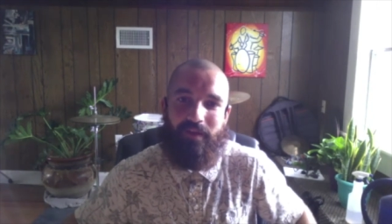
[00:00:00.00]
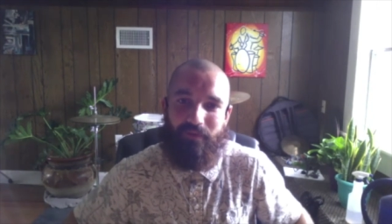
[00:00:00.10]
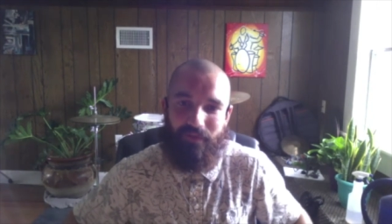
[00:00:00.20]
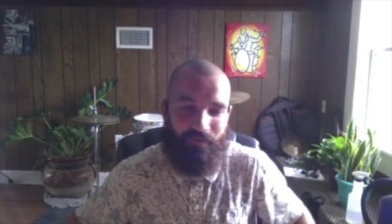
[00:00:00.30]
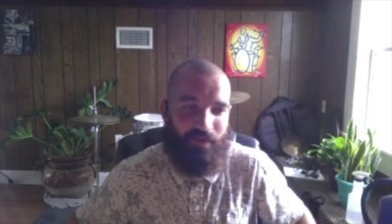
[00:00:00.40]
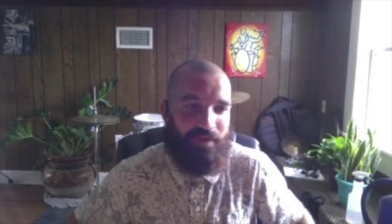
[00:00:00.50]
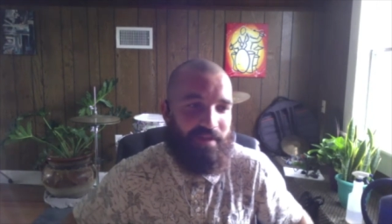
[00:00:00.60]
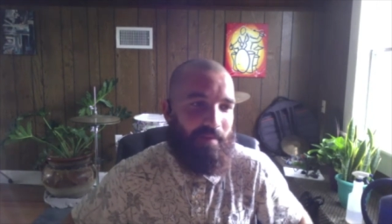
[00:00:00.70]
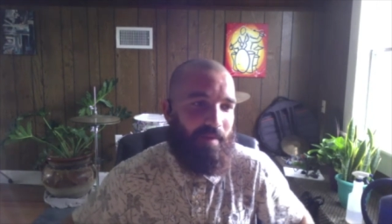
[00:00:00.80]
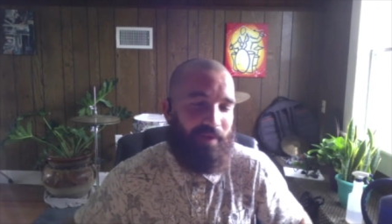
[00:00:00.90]
that was the first
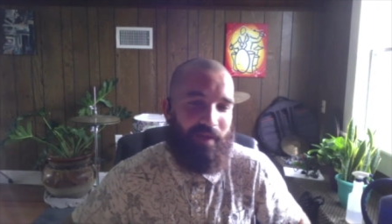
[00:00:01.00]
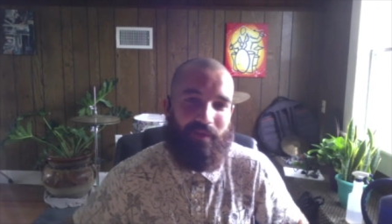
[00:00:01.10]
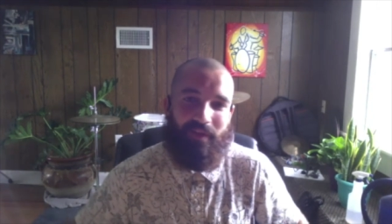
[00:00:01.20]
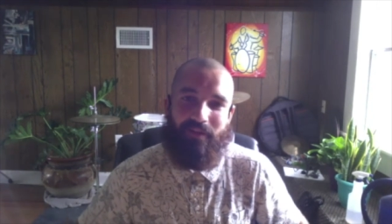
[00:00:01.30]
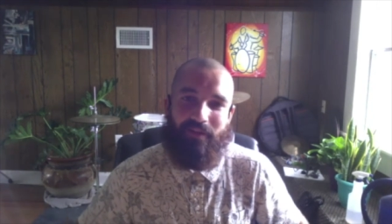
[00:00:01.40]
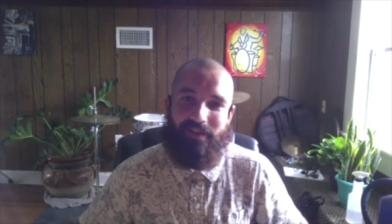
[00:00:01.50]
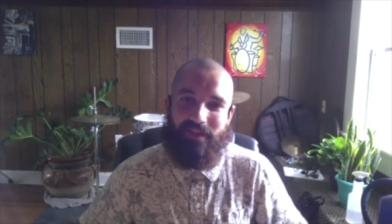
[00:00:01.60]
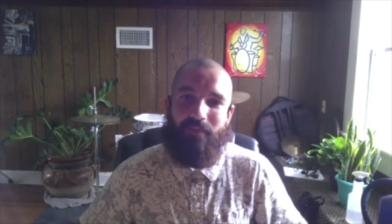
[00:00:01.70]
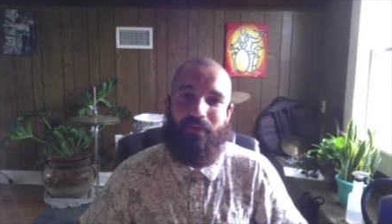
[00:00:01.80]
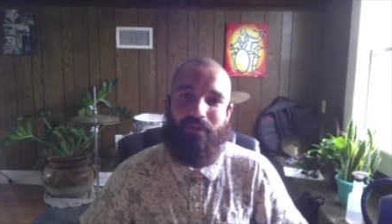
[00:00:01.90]
time I played with Larry
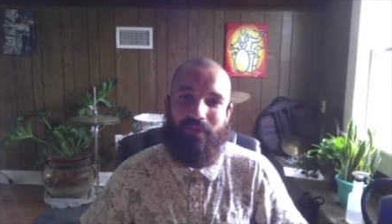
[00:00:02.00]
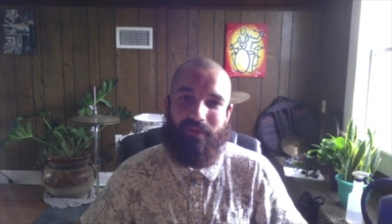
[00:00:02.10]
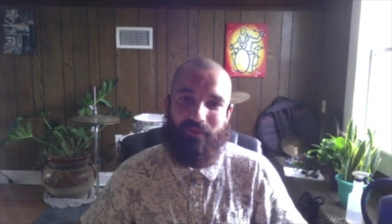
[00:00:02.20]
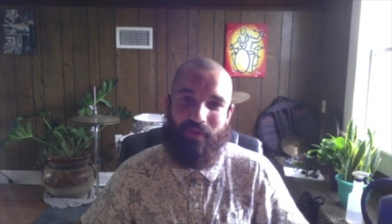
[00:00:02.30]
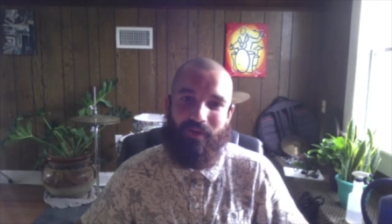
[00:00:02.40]
Sieberth as well.